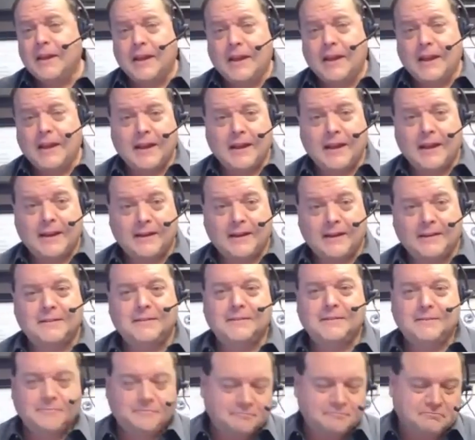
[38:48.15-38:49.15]
And
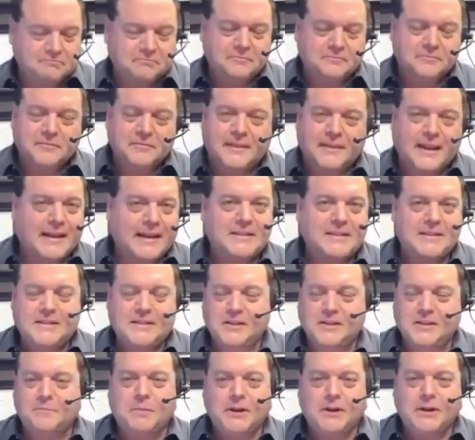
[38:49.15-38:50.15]
that's
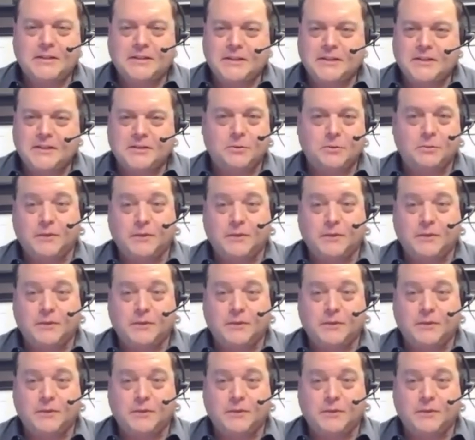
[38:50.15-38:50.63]
just my sense.